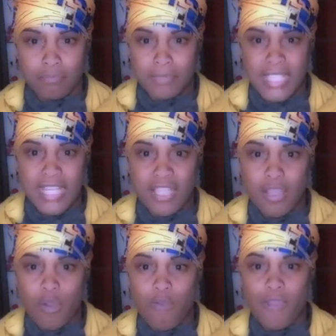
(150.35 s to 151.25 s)

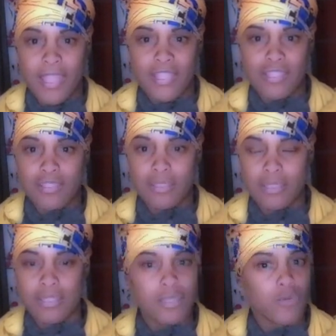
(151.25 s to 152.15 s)
getting over anxious
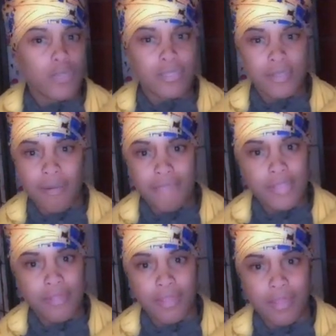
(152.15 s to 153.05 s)
isn't going to solve
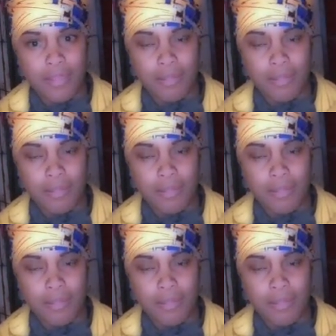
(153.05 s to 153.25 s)
anything.